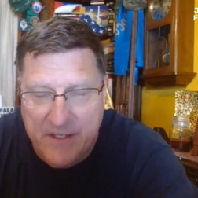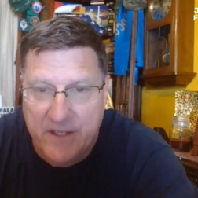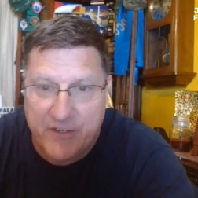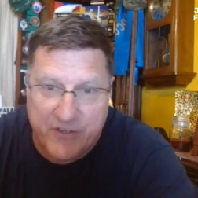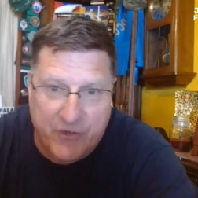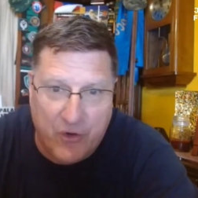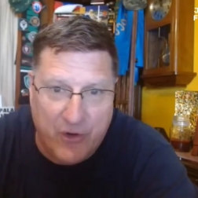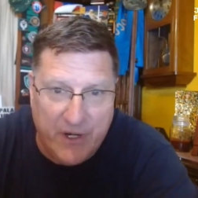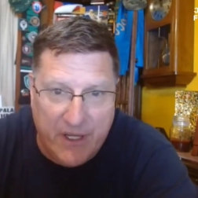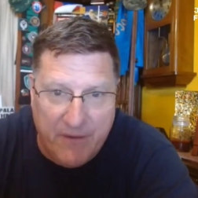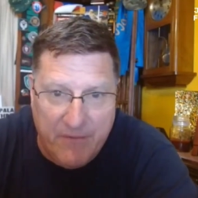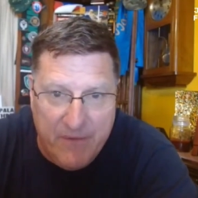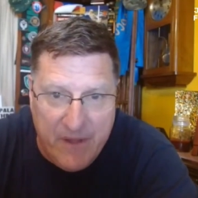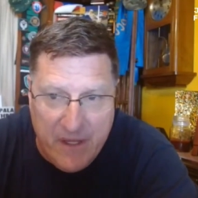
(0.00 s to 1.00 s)
is in the
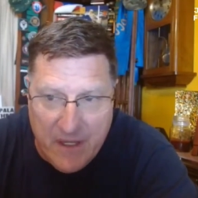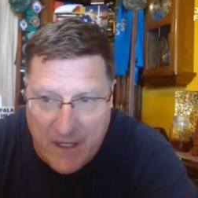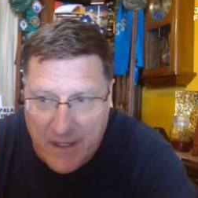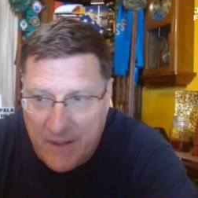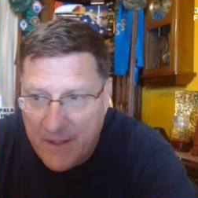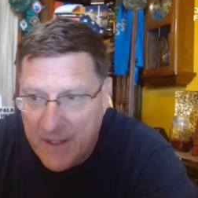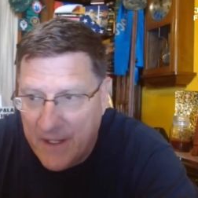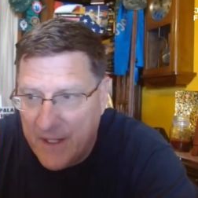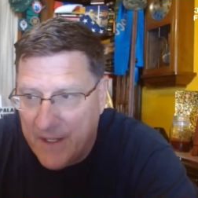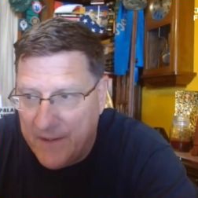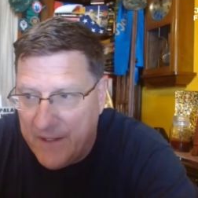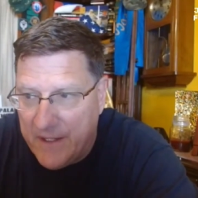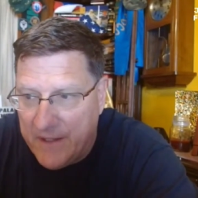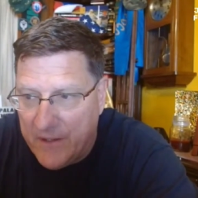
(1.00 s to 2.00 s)
story of the, uh,
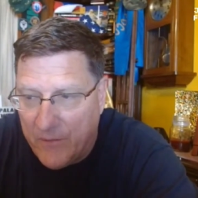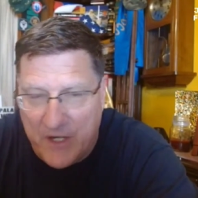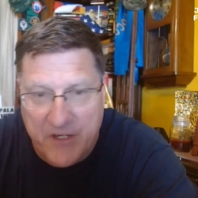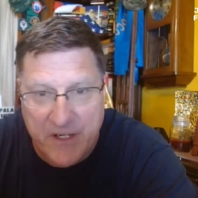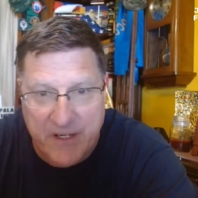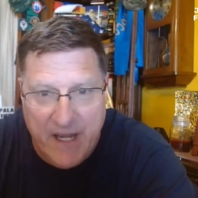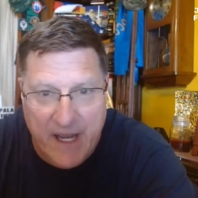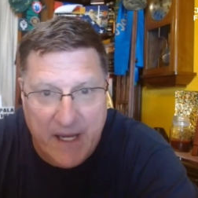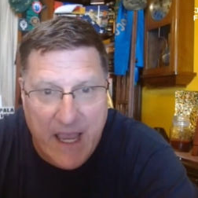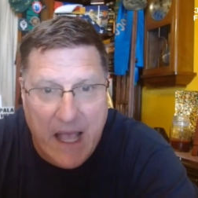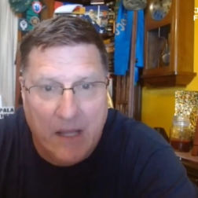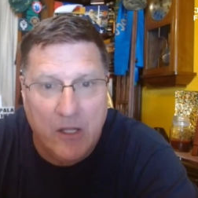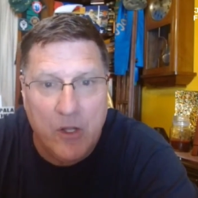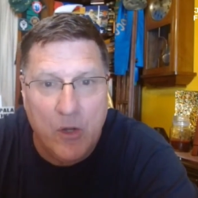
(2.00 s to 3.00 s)
the, the Russian
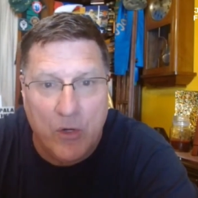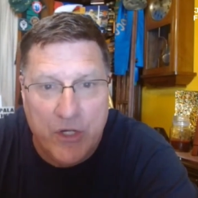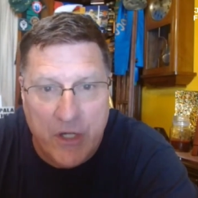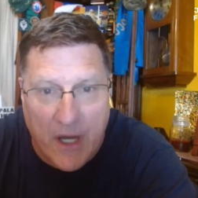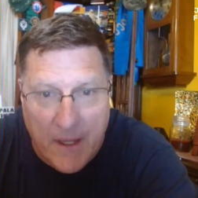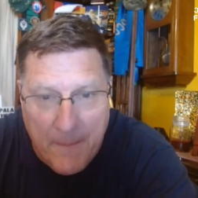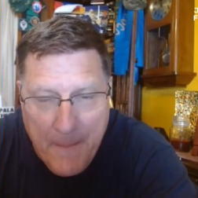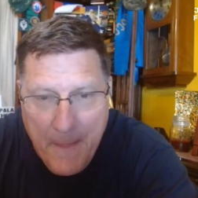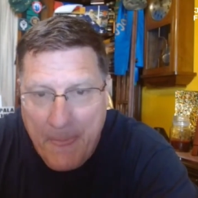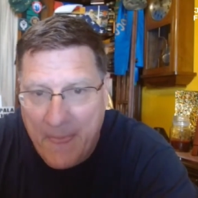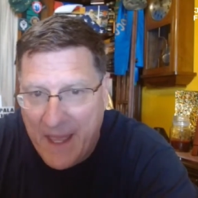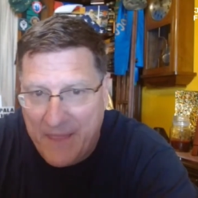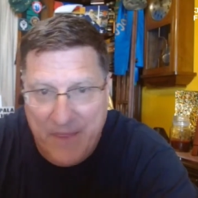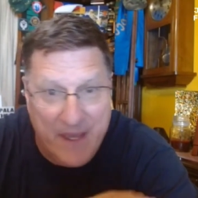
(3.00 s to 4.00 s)
tank Alyosha.
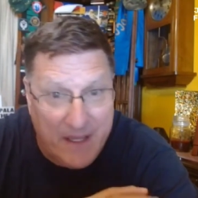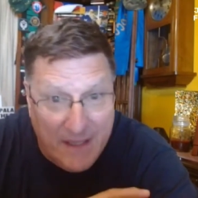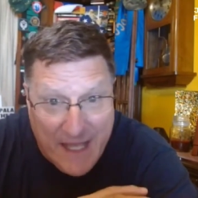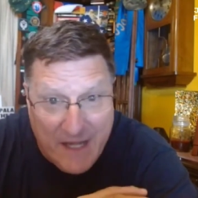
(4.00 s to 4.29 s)
I